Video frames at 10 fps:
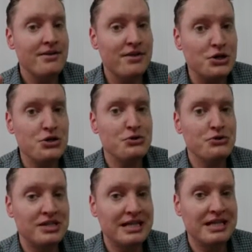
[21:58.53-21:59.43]
that
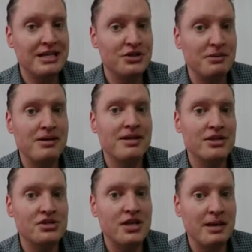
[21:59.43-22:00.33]
used the key term in
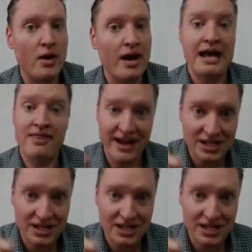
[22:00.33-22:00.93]
the same way, and